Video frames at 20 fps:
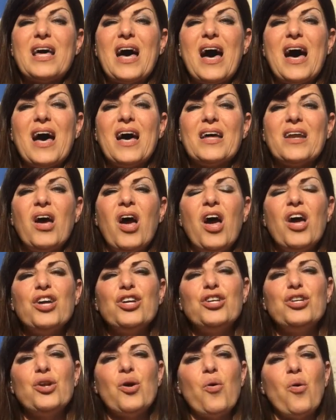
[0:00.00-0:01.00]
that,
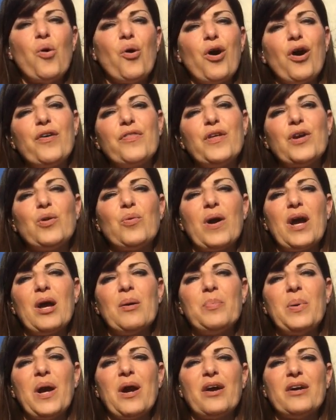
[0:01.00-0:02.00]
you know, or the
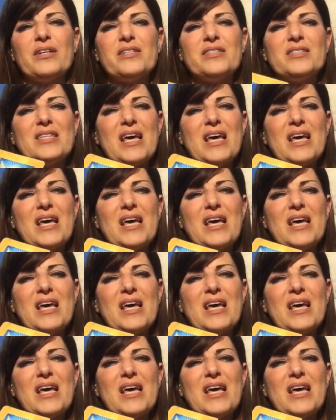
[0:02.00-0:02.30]
grandparents